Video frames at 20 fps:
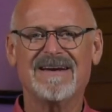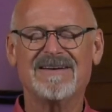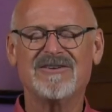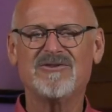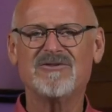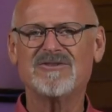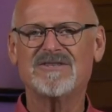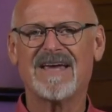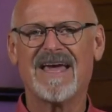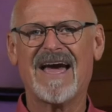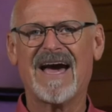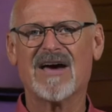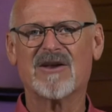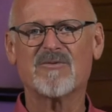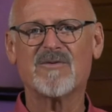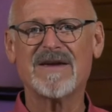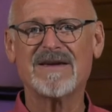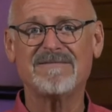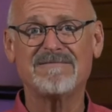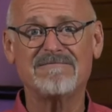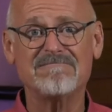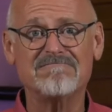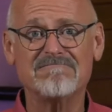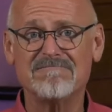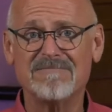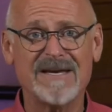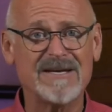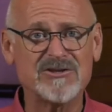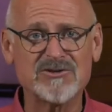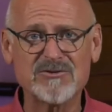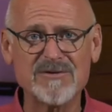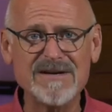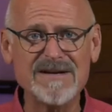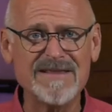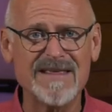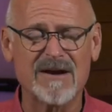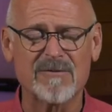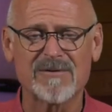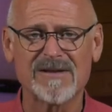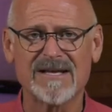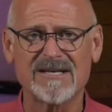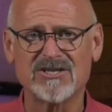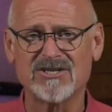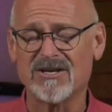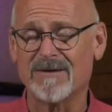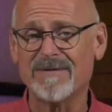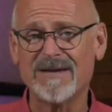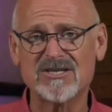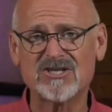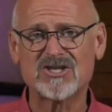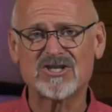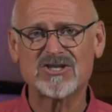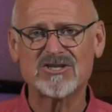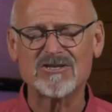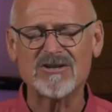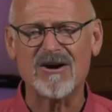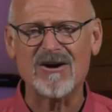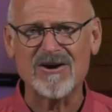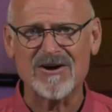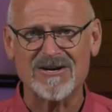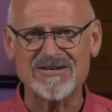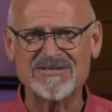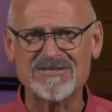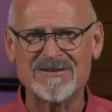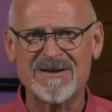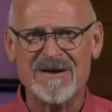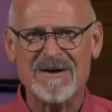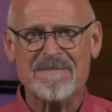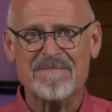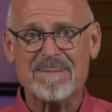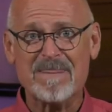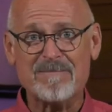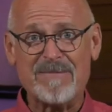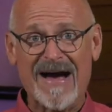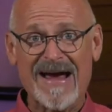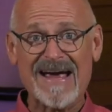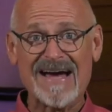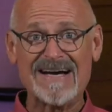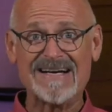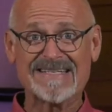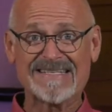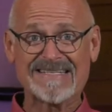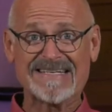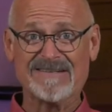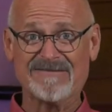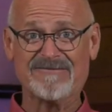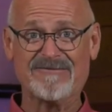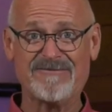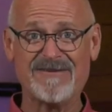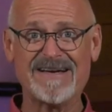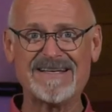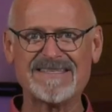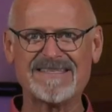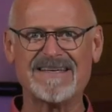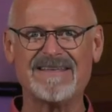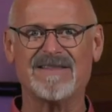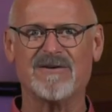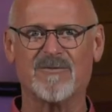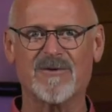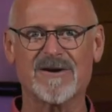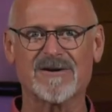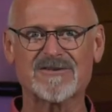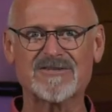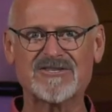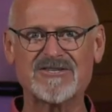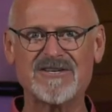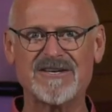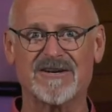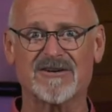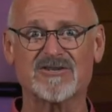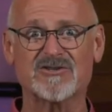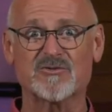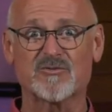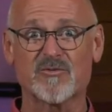You say, how do we enter into that relationship? It starts by us confessing that we are sinners,